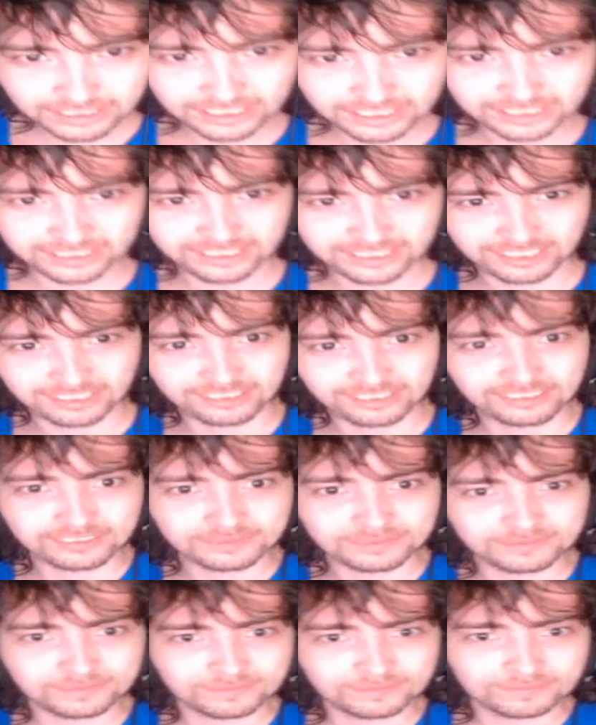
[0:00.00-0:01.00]
So,
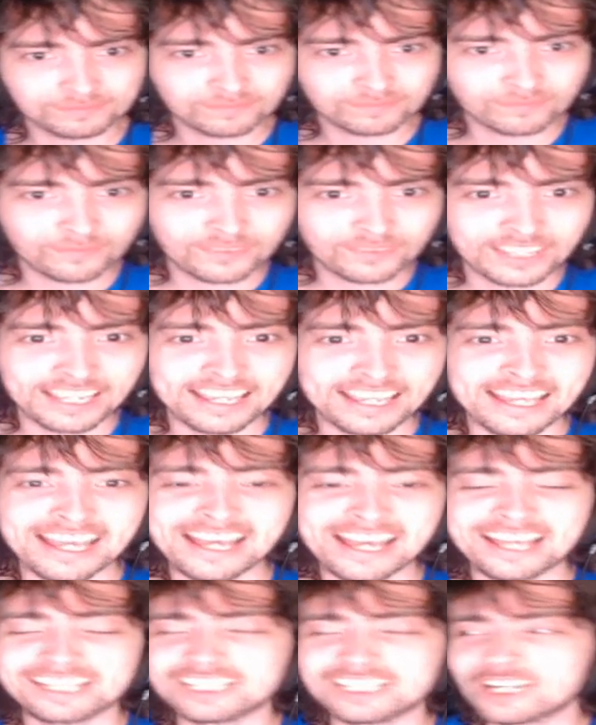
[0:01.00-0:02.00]

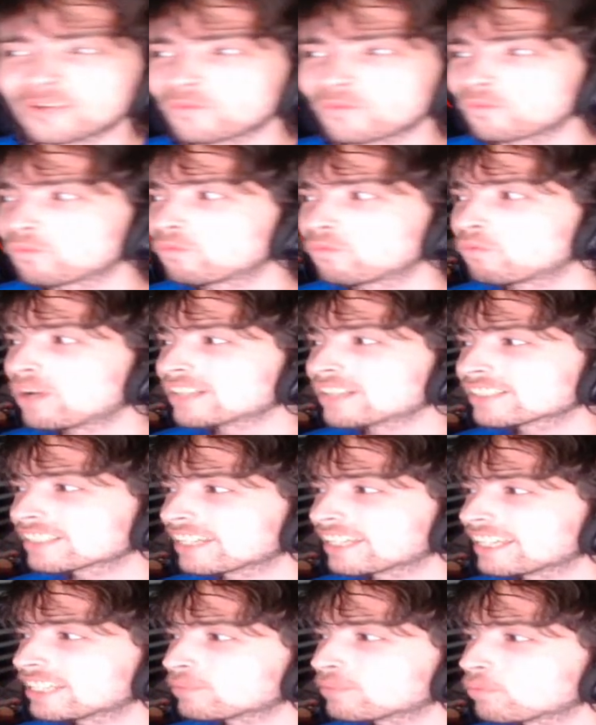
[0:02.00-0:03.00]
and once
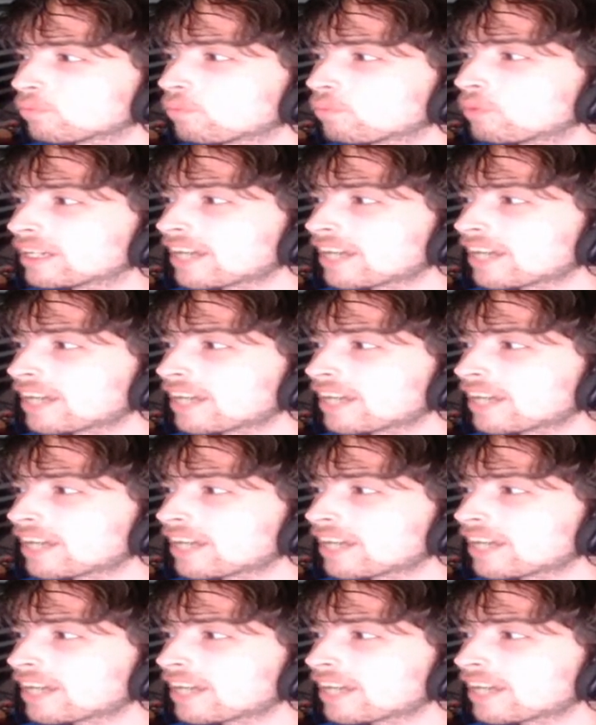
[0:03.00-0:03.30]
again, we